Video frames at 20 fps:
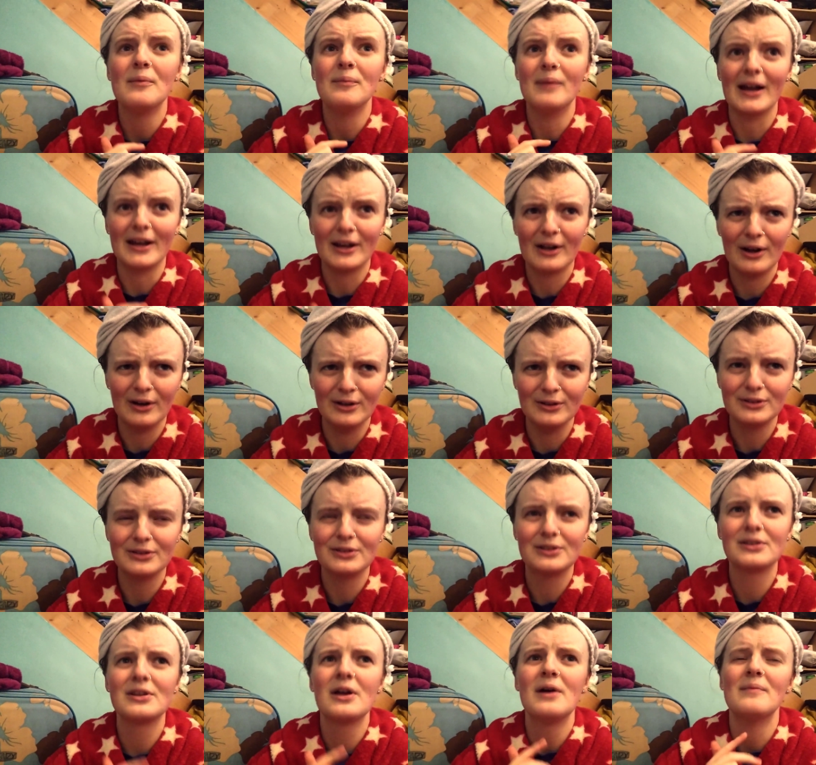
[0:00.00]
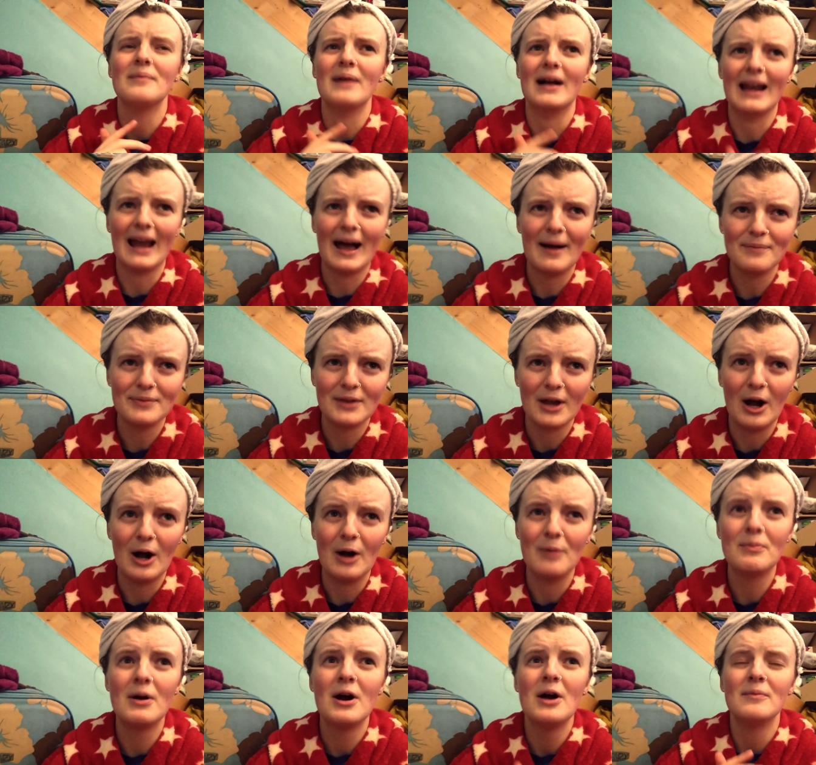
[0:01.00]
my coats, my
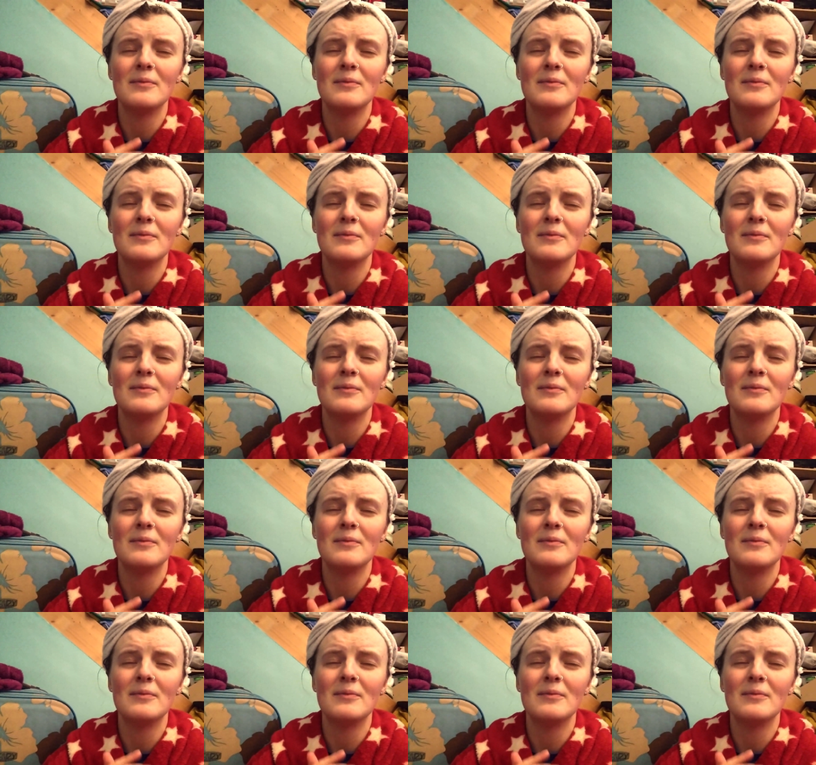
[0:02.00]
laptop,